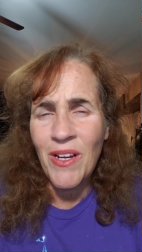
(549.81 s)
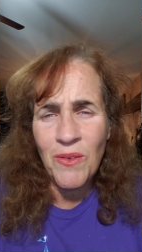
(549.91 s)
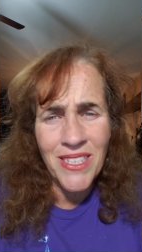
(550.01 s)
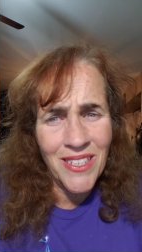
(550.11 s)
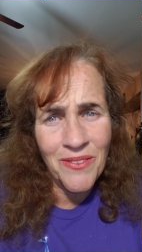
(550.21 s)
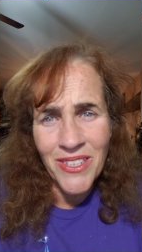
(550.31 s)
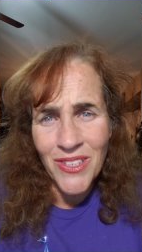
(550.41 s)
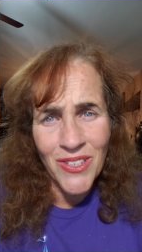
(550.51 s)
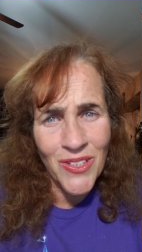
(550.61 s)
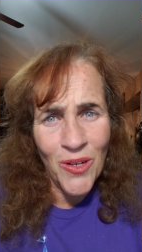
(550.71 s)
I wish they would
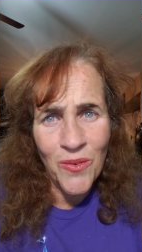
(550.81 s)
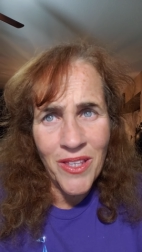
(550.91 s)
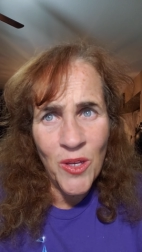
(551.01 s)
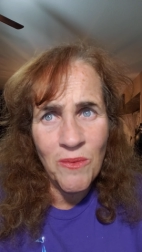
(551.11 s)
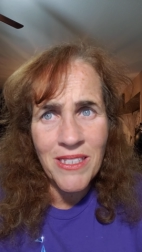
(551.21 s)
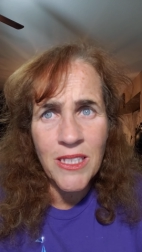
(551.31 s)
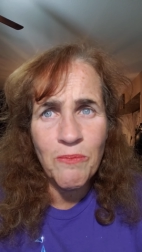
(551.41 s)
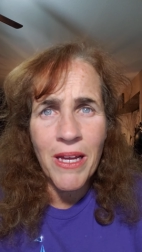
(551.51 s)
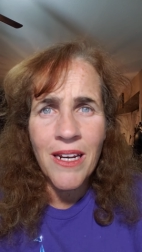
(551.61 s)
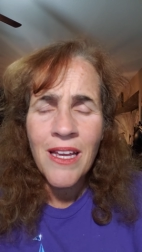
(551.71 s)
just start with humans,
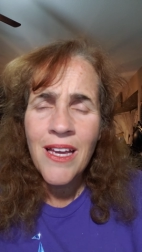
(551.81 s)
but